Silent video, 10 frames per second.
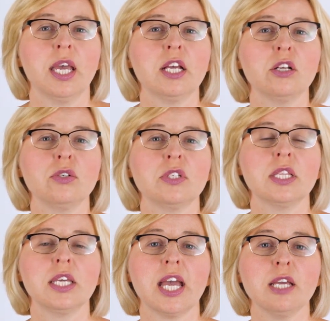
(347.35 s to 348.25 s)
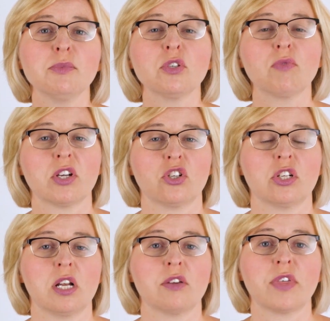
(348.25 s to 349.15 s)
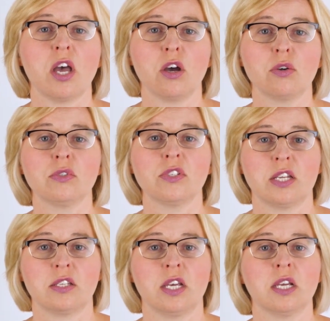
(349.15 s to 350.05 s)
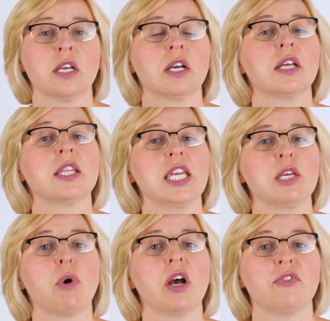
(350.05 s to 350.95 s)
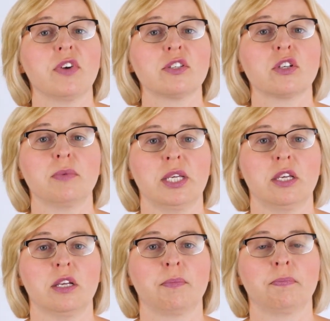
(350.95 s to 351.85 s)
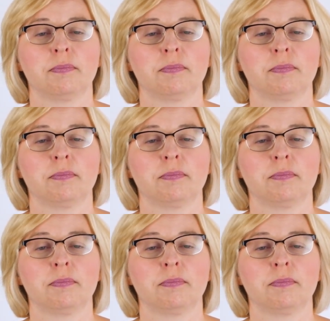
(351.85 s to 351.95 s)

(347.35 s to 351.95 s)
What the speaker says: including the aims and rationale of their own setting and the EYFS curriculum.